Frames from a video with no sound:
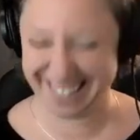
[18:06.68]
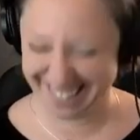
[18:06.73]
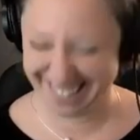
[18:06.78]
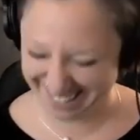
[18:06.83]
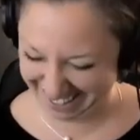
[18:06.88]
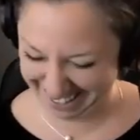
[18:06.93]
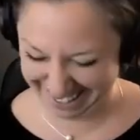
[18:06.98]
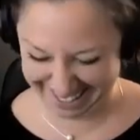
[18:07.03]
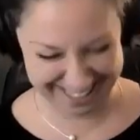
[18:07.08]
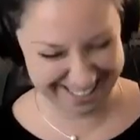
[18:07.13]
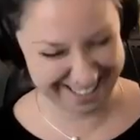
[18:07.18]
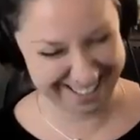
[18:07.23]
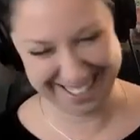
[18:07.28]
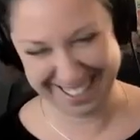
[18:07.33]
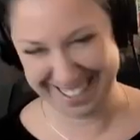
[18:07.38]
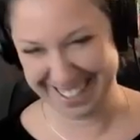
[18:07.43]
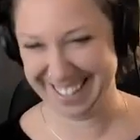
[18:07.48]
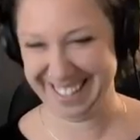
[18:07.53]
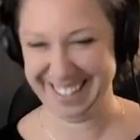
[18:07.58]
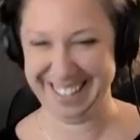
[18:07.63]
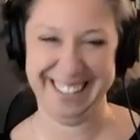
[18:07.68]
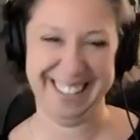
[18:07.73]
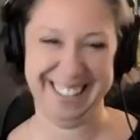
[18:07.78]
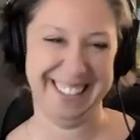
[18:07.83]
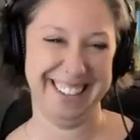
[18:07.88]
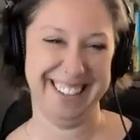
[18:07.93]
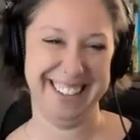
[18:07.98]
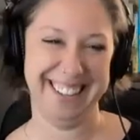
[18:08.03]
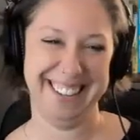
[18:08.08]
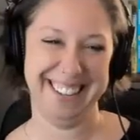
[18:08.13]

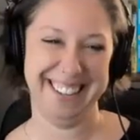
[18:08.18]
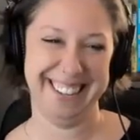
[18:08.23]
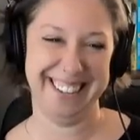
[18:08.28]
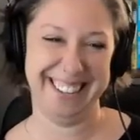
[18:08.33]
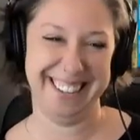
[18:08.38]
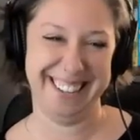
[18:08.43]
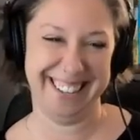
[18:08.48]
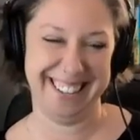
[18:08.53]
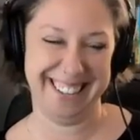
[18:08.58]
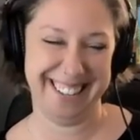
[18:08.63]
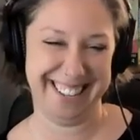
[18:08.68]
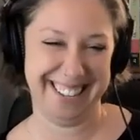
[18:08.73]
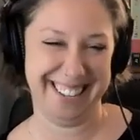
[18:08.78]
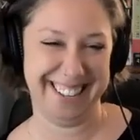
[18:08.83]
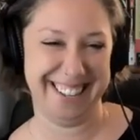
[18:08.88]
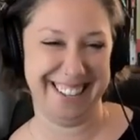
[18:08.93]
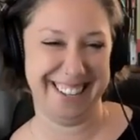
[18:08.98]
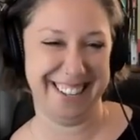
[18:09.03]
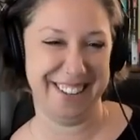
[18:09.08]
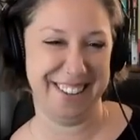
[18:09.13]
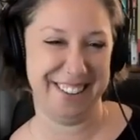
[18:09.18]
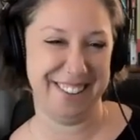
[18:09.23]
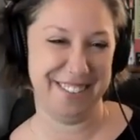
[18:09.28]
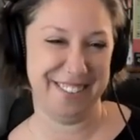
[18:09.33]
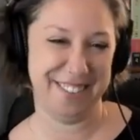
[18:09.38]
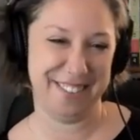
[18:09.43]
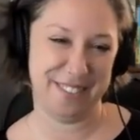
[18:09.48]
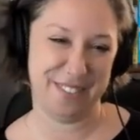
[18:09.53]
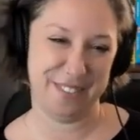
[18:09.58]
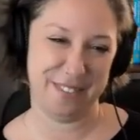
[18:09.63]

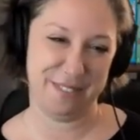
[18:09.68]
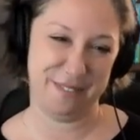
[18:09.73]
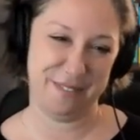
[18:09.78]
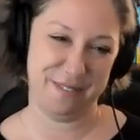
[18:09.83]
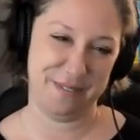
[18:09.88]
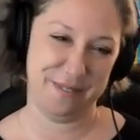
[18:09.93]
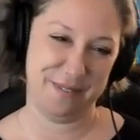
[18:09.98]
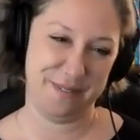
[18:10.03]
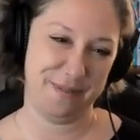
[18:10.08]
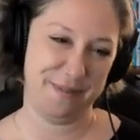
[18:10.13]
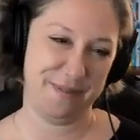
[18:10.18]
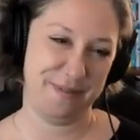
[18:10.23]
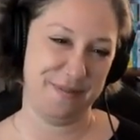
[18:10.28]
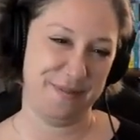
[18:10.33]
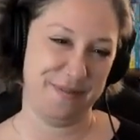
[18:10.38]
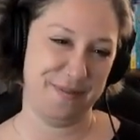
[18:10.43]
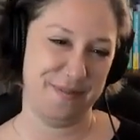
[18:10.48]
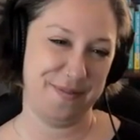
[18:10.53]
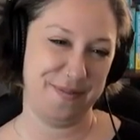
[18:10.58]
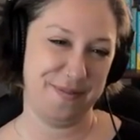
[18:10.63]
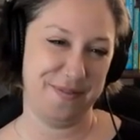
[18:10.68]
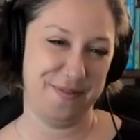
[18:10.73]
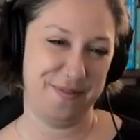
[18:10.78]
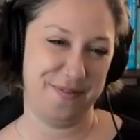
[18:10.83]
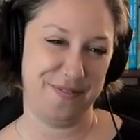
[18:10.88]
[no speech]